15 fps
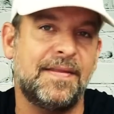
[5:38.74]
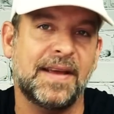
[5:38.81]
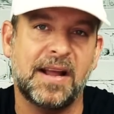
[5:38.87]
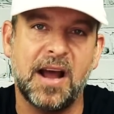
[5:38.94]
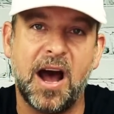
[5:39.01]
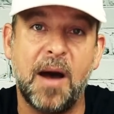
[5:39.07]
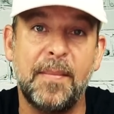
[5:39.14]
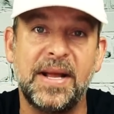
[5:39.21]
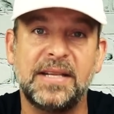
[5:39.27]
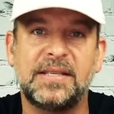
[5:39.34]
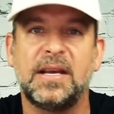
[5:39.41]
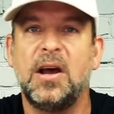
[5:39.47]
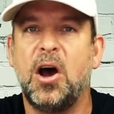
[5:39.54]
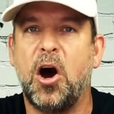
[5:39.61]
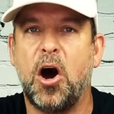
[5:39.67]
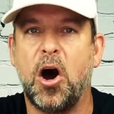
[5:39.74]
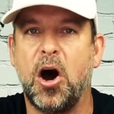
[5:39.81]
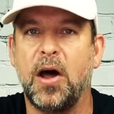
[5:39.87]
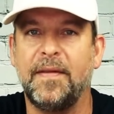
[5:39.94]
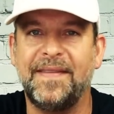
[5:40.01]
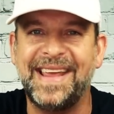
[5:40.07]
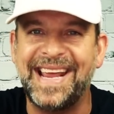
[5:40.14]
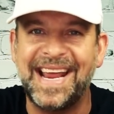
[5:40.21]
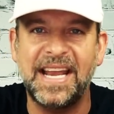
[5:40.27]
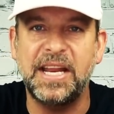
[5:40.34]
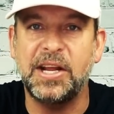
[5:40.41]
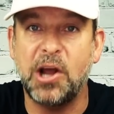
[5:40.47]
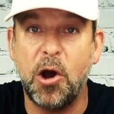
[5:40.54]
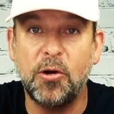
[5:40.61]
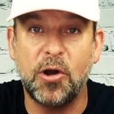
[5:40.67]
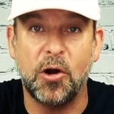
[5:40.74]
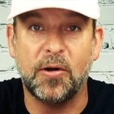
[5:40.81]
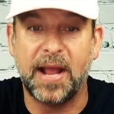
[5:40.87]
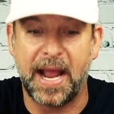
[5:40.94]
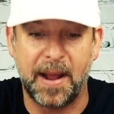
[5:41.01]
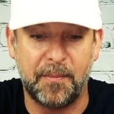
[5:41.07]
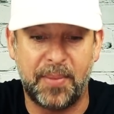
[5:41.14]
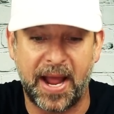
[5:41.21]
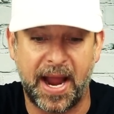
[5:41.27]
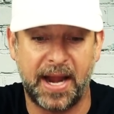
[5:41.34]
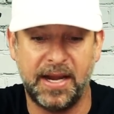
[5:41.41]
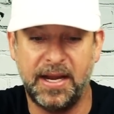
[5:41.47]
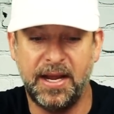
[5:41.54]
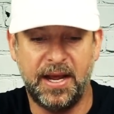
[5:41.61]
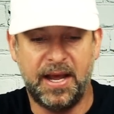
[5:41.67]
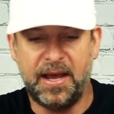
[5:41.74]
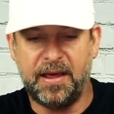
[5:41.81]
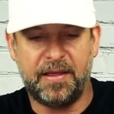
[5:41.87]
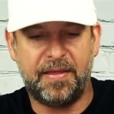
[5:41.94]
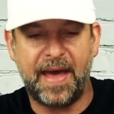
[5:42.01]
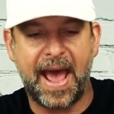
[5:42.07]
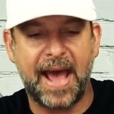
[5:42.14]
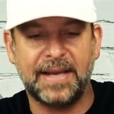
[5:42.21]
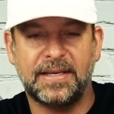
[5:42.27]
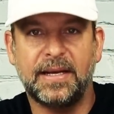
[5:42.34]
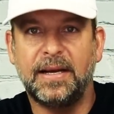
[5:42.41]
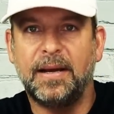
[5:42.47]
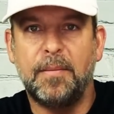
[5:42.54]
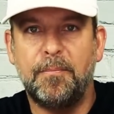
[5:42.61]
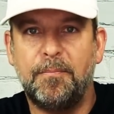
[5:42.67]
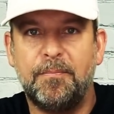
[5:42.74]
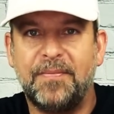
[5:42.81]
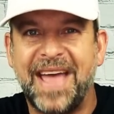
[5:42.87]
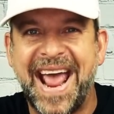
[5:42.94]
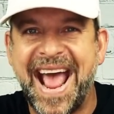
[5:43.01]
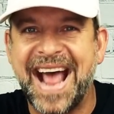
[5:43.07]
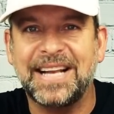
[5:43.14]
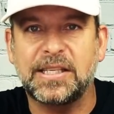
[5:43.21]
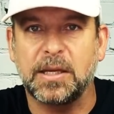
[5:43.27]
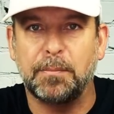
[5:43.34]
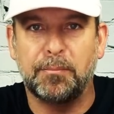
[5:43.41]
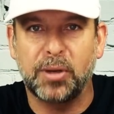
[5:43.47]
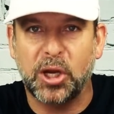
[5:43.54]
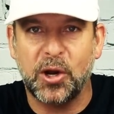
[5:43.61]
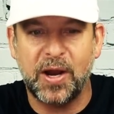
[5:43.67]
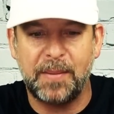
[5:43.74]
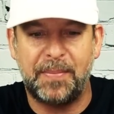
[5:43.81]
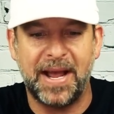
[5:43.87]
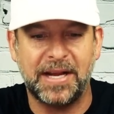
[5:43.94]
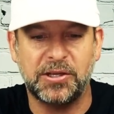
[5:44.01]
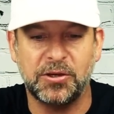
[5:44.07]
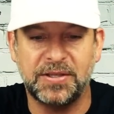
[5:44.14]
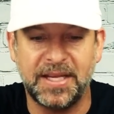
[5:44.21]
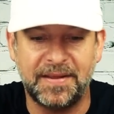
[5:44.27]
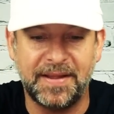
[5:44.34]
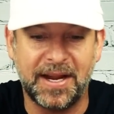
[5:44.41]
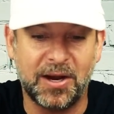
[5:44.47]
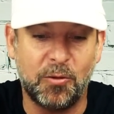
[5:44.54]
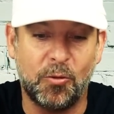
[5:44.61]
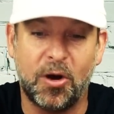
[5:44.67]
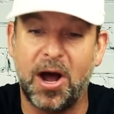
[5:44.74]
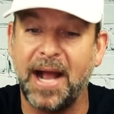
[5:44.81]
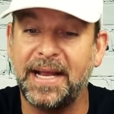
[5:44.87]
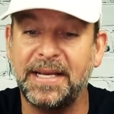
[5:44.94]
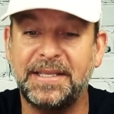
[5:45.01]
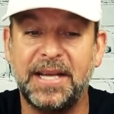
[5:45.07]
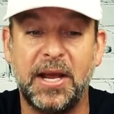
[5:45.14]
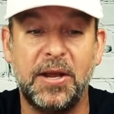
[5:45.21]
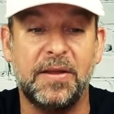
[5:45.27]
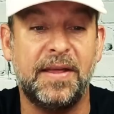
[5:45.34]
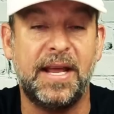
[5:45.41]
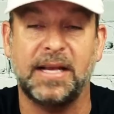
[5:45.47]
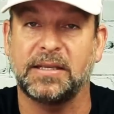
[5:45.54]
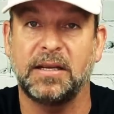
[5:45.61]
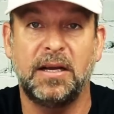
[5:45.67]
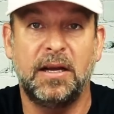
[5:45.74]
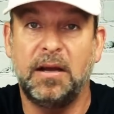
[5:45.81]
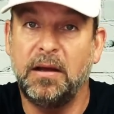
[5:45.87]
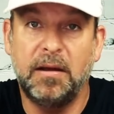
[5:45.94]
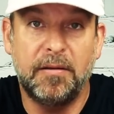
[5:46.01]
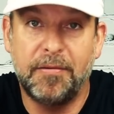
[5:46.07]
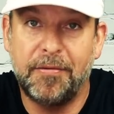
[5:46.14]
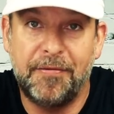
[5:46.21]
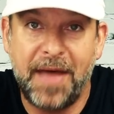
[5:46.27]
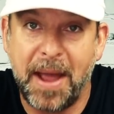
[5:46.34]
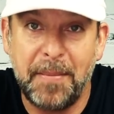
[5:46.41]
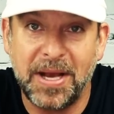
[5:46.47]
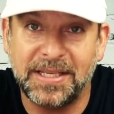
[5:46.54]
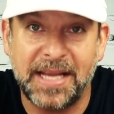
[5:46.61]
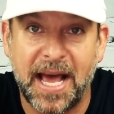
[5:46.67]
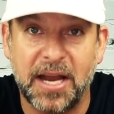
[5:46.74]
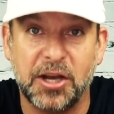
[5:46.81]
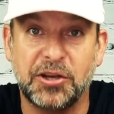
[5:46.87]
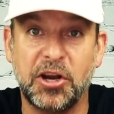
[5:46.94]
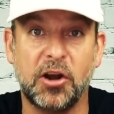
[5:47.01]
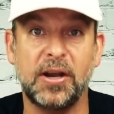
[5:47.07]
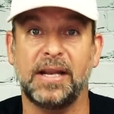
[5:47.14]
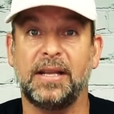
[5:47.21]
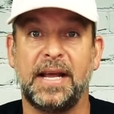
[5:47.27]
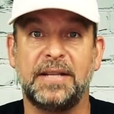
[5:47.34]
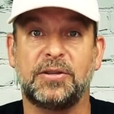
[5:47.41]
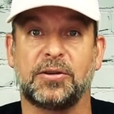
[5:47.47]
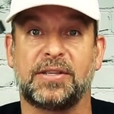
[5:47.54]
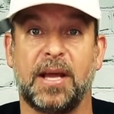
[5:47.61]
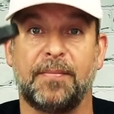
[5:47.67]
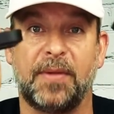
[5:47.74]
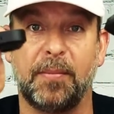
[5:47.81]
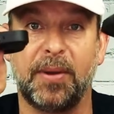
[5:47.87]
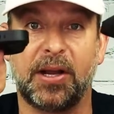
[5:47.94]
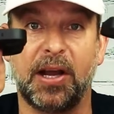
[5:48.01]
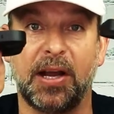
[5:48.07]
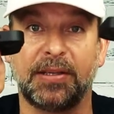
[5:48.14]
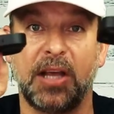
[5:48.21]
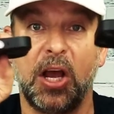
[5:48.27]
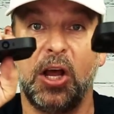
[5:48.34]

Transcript: in the comments on the Indiegogo campaign that they had some blurry pictures in there. Well, I can tell you this. They must have had a dirty lens or something, because